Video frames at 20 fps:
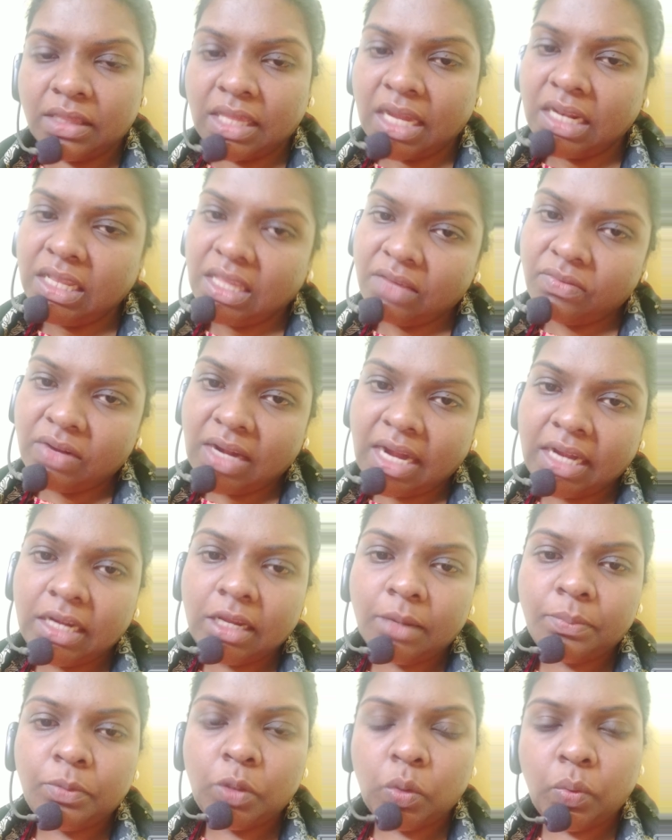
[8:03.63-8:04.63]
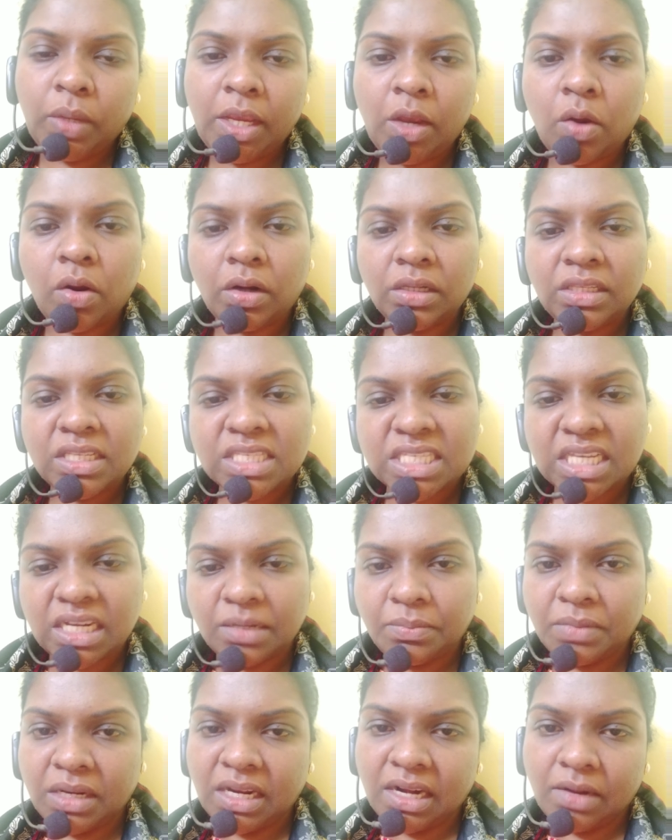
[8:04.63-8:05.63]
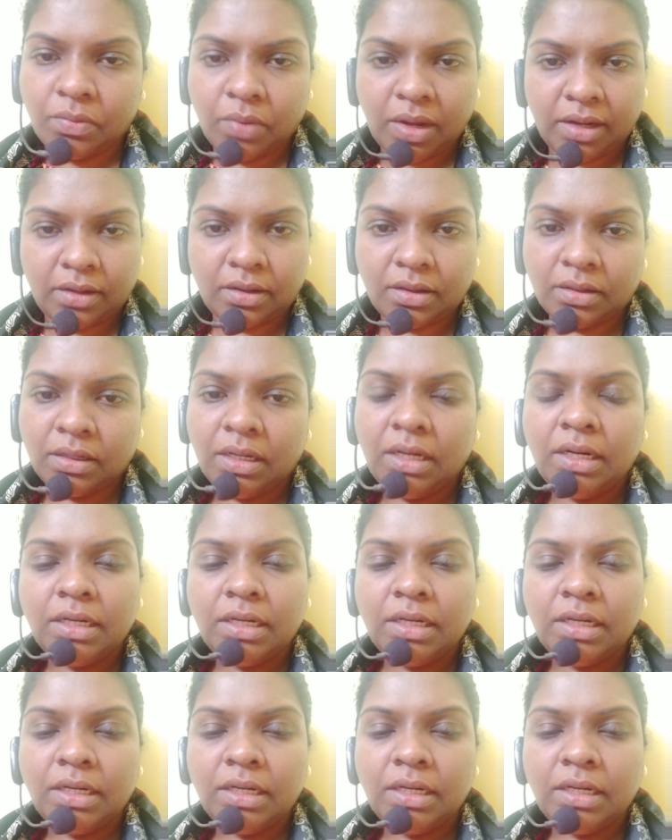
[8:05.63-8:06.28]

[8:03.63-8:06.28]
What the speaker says: then they will end up doing all this criminal work.